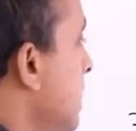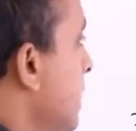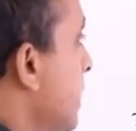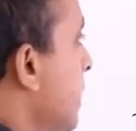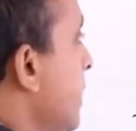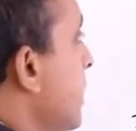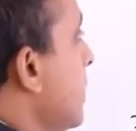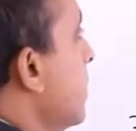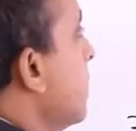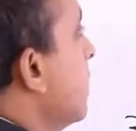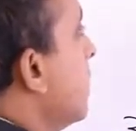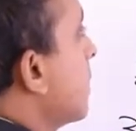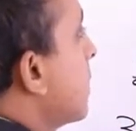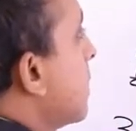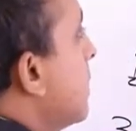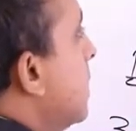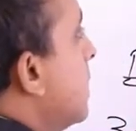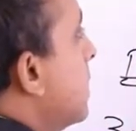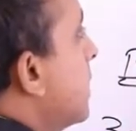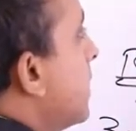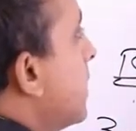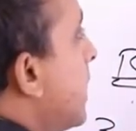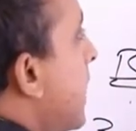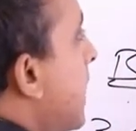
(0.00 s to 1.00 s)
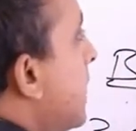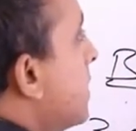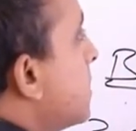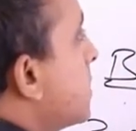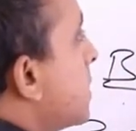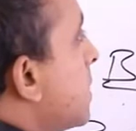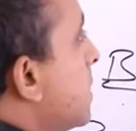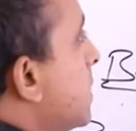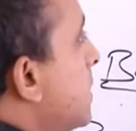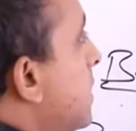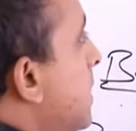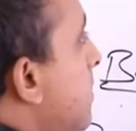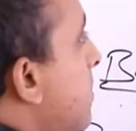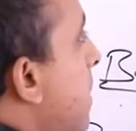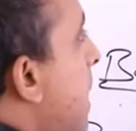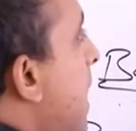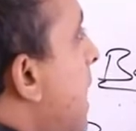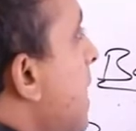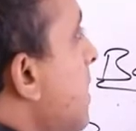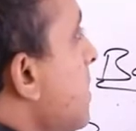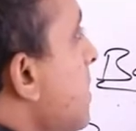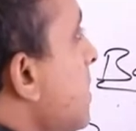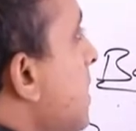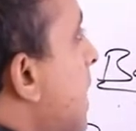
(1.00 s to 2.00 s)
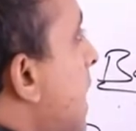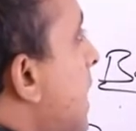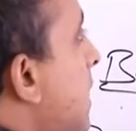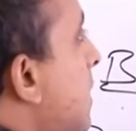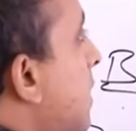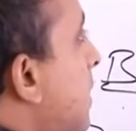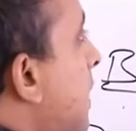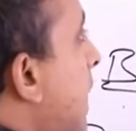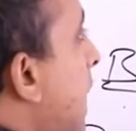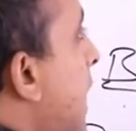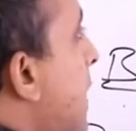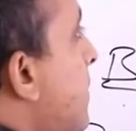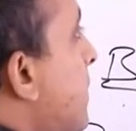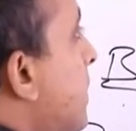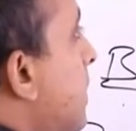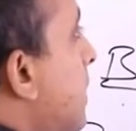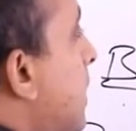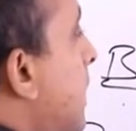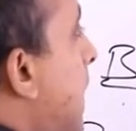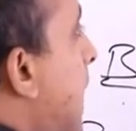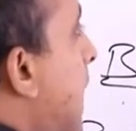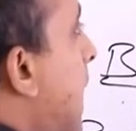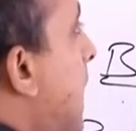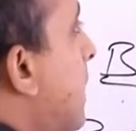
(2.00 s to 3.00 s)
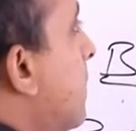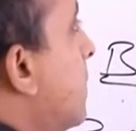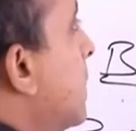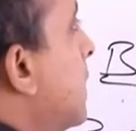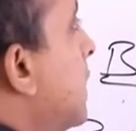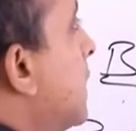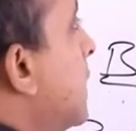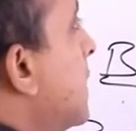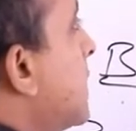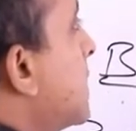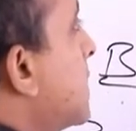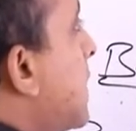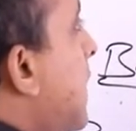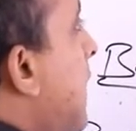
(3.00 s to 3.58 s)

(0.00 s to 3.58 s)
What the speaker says: Here net, demand and time liabilities.